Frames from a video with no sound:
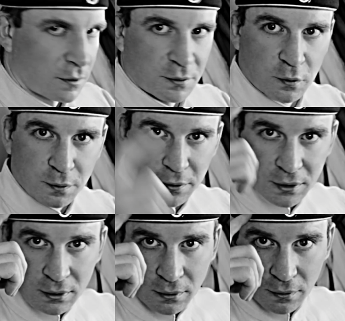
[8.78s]
It would
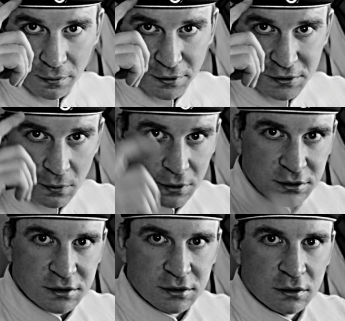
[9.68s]
be these
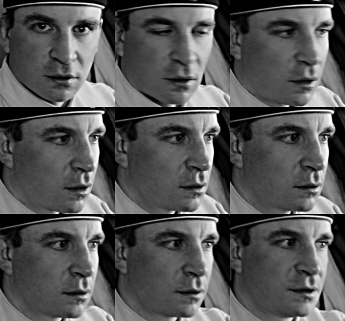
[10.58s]
ones or
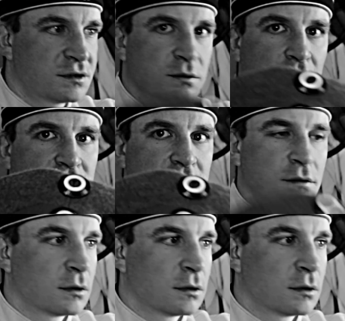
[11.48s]
these ones.